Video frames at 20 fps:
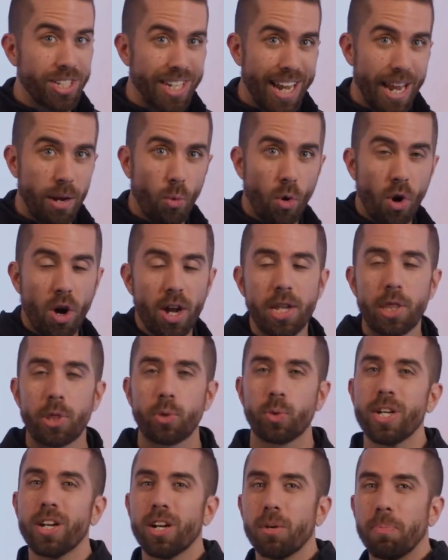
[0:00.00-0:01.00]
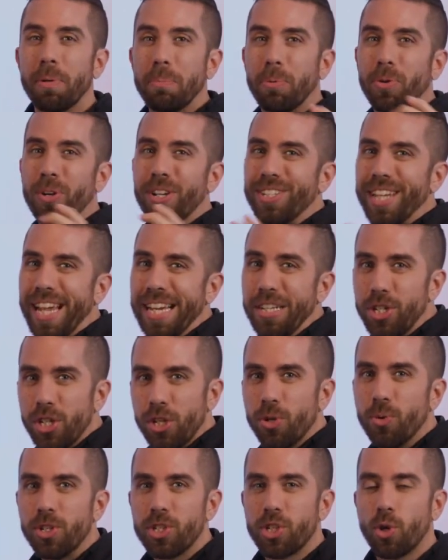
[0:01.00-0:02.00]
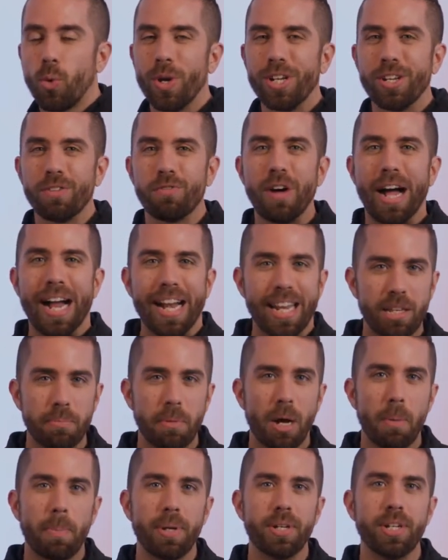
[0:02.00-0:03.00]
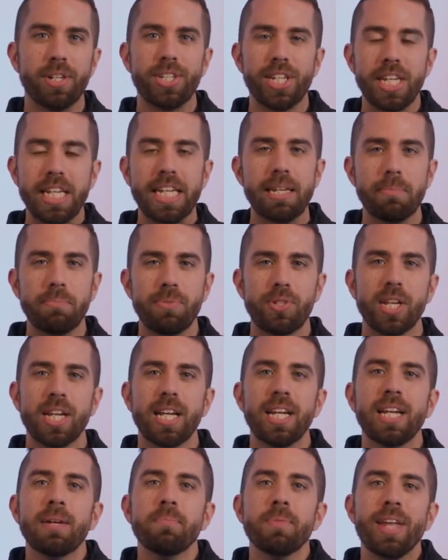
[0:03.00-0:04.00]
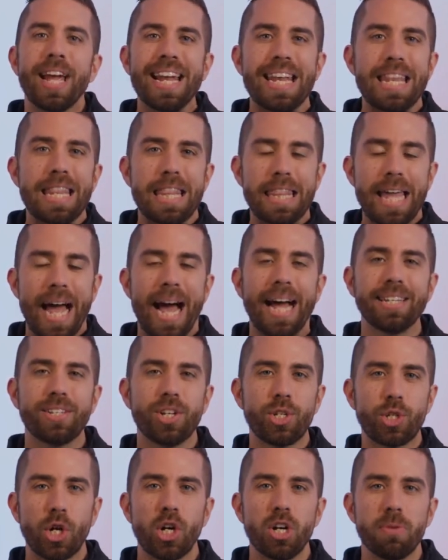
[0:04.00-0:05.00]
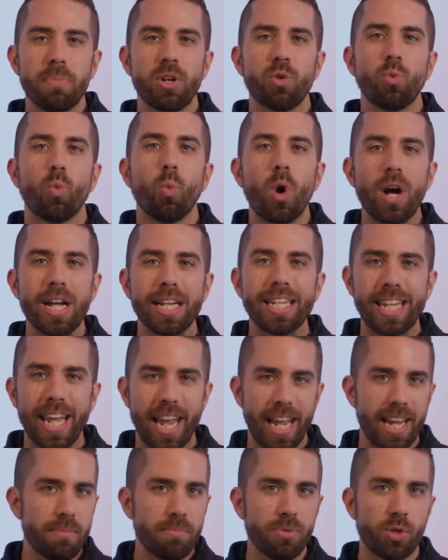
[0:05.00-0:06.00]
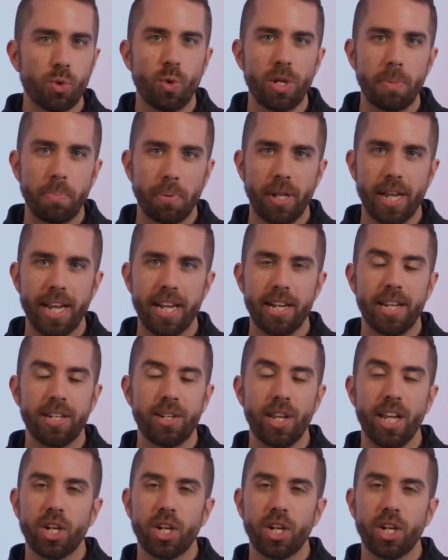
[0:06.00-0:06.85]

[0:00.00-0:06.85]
day one, 300 people on day two, and so we divided them up into teams, and that determined what games we played.